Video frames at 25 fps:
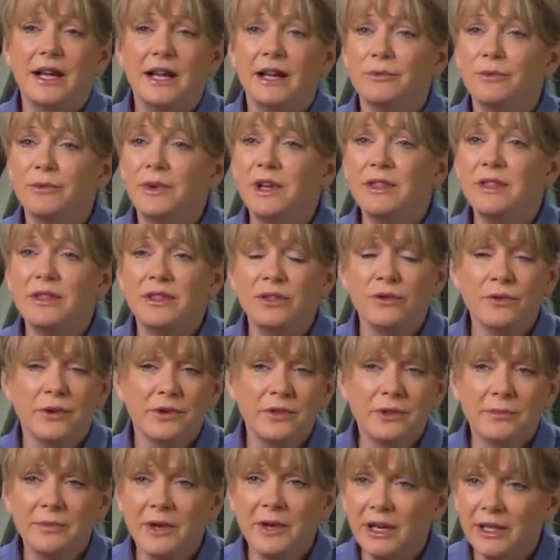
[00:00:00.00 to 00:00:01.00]
with
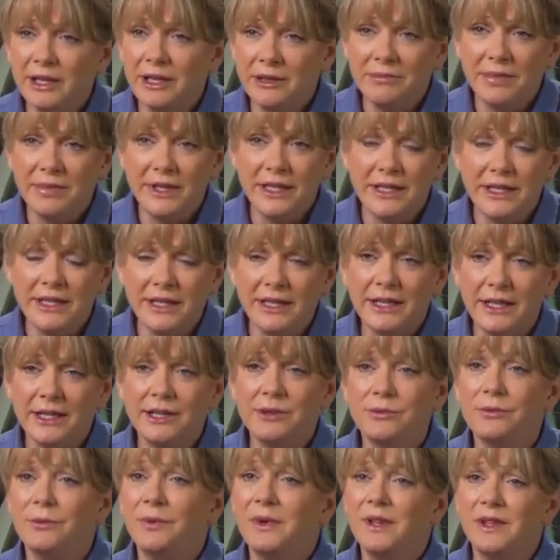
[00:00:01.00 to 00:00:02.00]
North American PE,
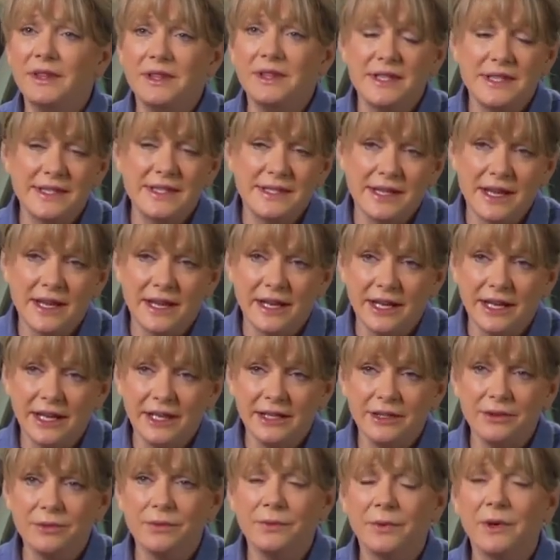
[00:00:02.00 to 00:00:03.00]
with
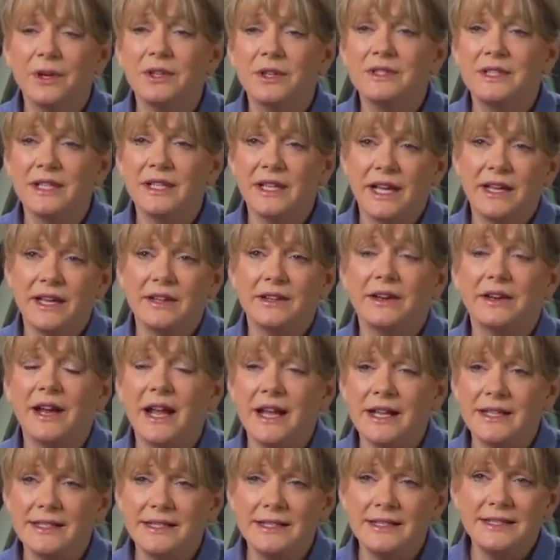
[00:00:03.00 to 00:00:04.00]
design, work together
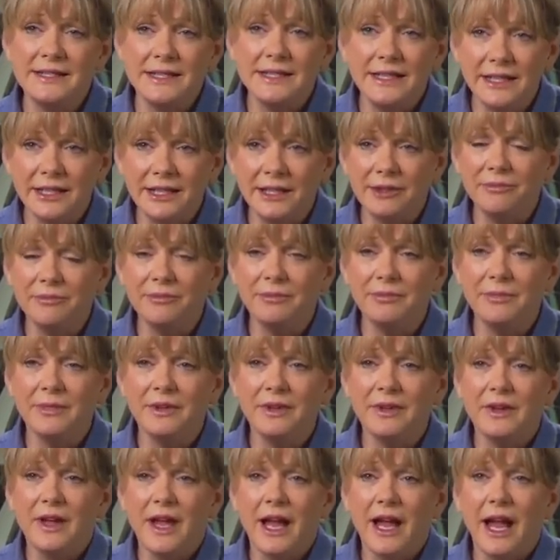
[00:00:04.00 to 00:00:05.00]
as a team.
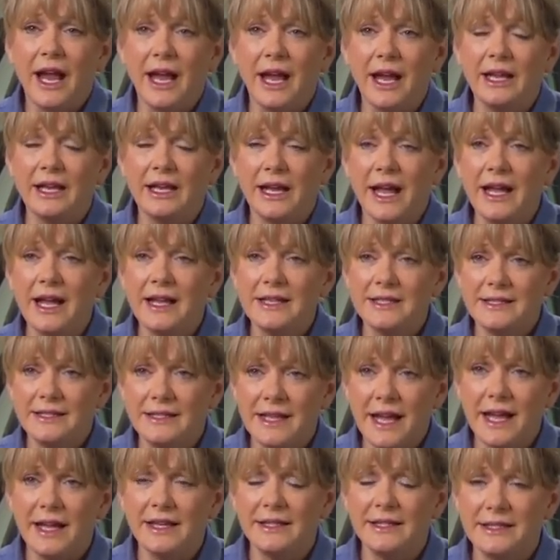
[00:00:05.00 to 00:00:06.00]
And as
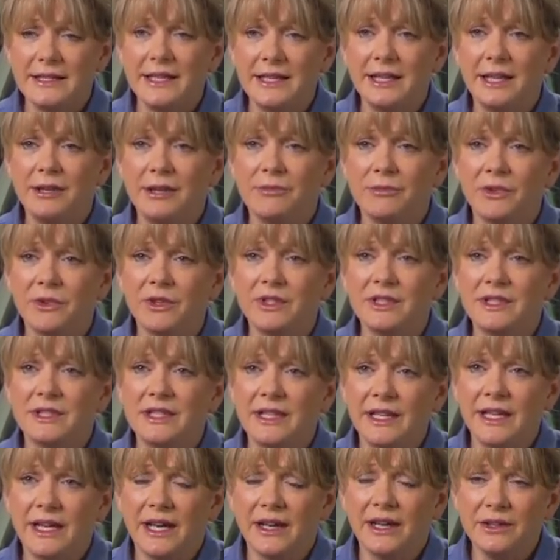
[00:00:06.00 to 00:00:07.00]
that team works
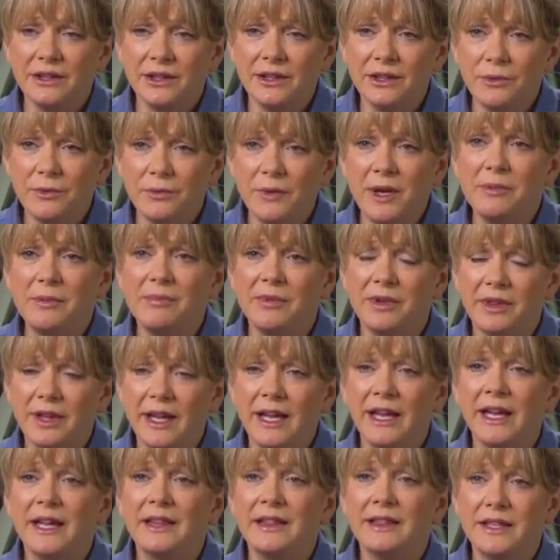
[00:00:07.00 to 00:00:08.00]
together, we
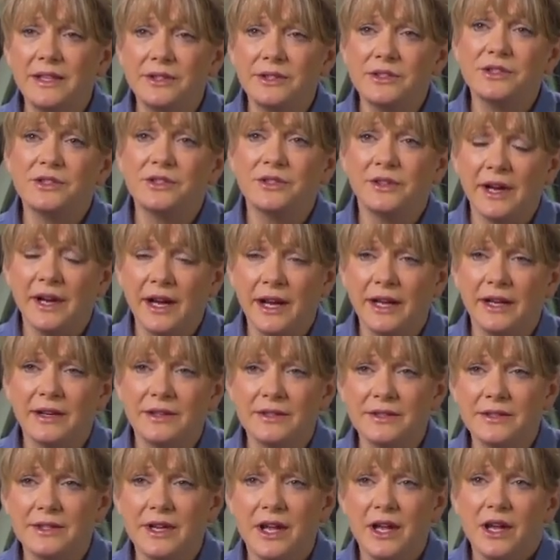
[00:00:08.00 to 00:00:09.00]
plan these
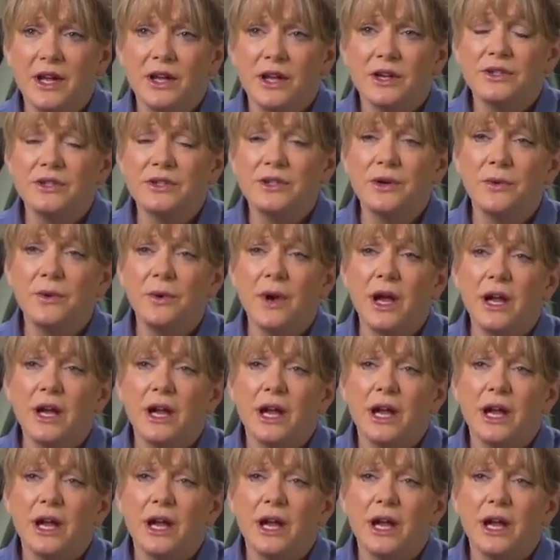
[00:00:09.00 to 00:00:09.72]
trials. So